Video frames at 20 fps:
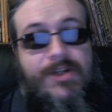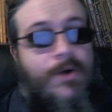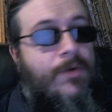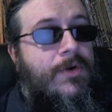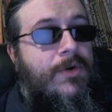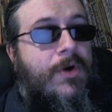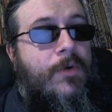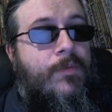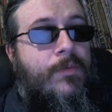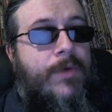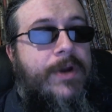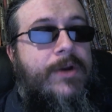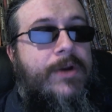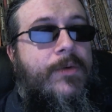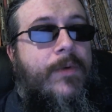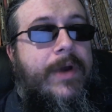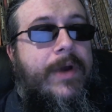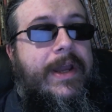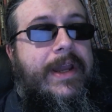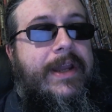don't go
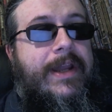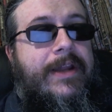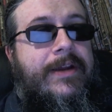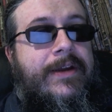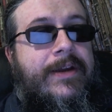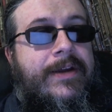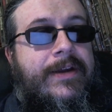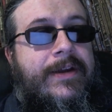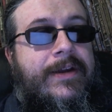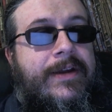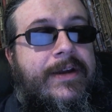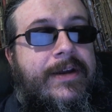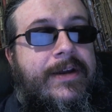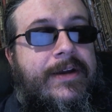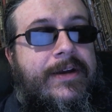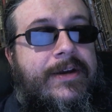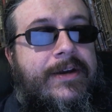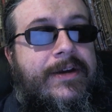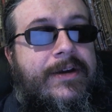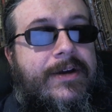run away
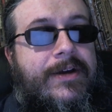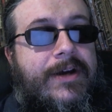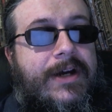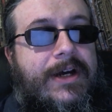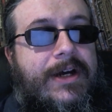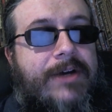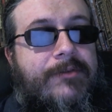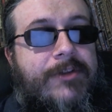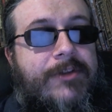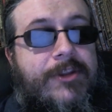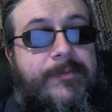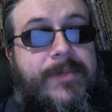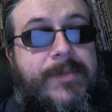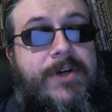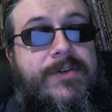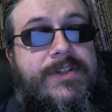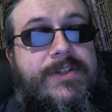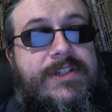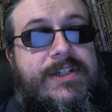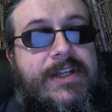with the
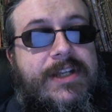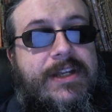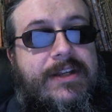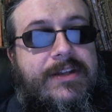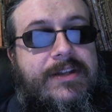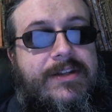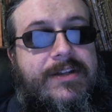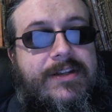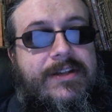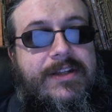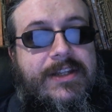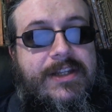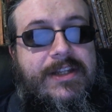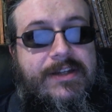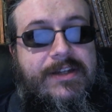posting.